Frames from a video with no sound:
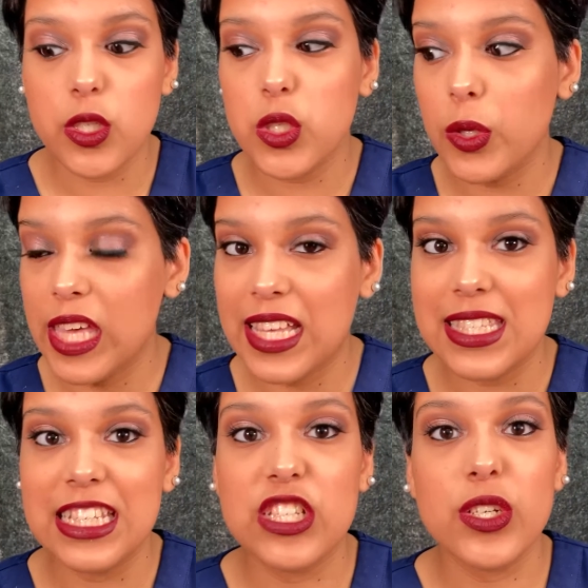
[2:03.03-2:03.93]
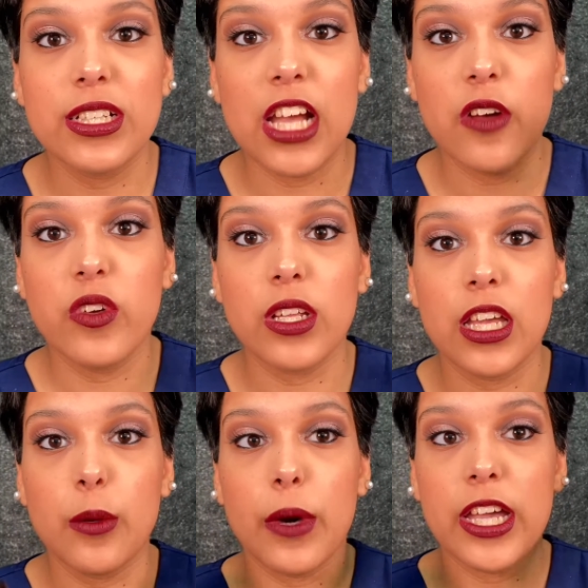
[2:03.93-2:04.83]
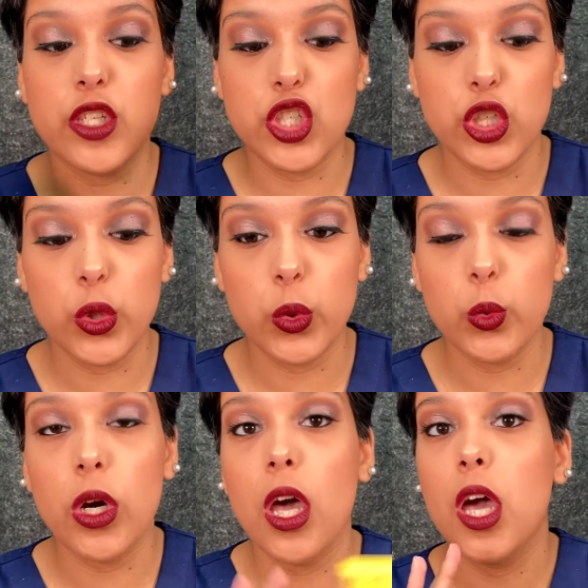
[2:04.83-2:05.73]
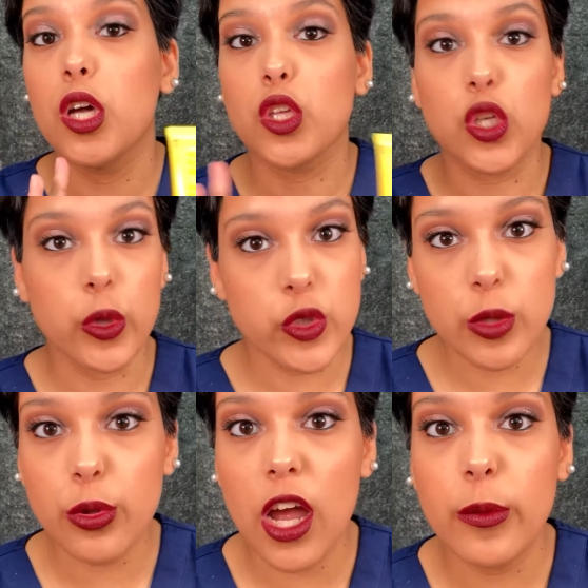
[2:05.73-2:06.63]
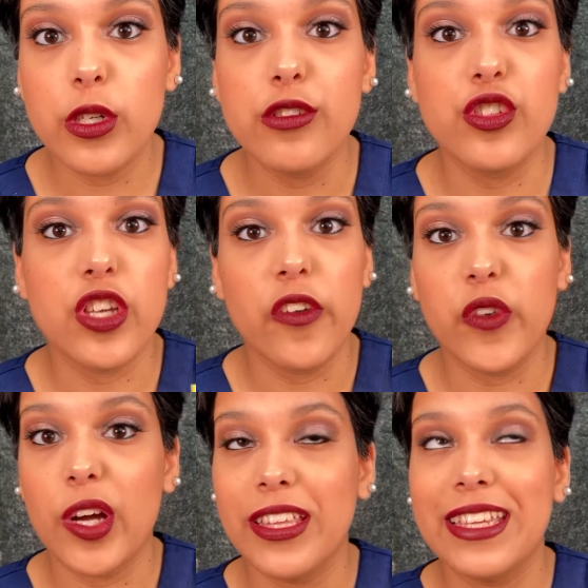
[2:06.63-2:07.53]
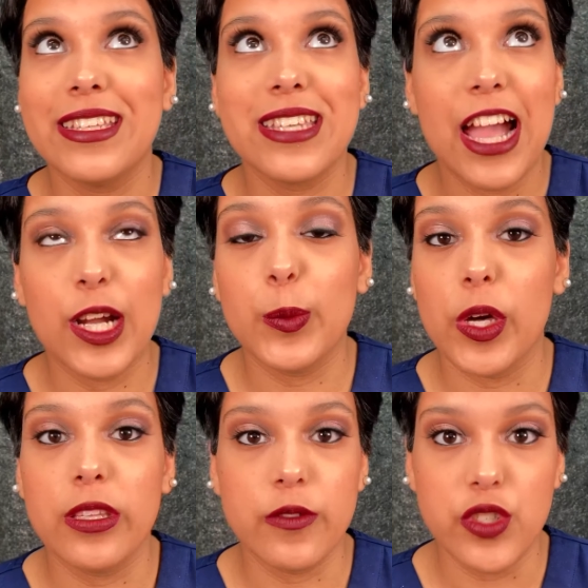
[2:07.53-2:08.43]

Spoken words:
So yes, these are definitely my two go-to primers so far the entire month of